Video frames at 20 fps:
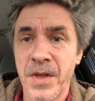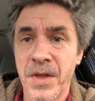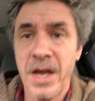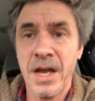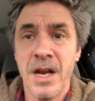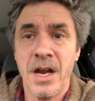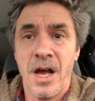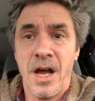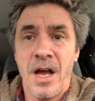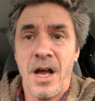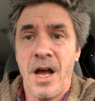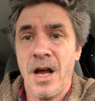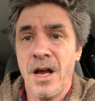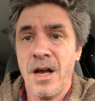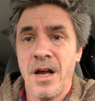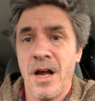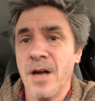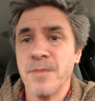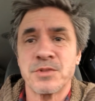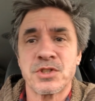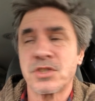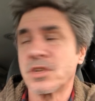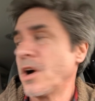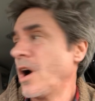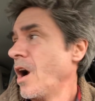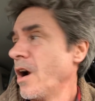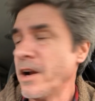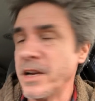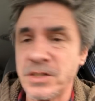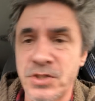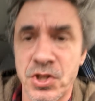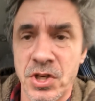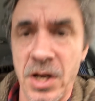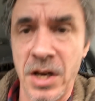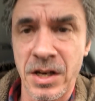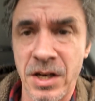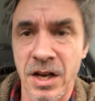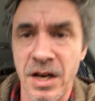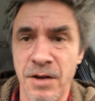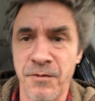And I'm sorry,
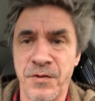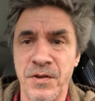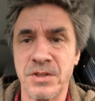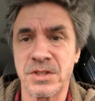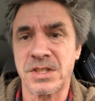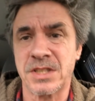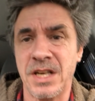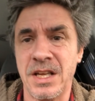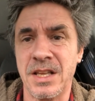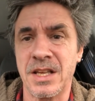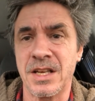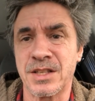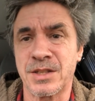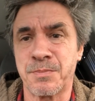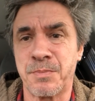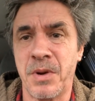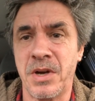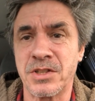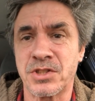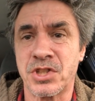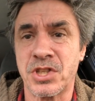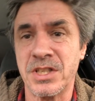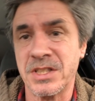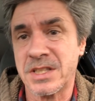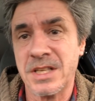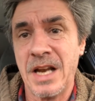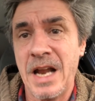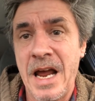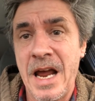Jinian, if you see this, but she's an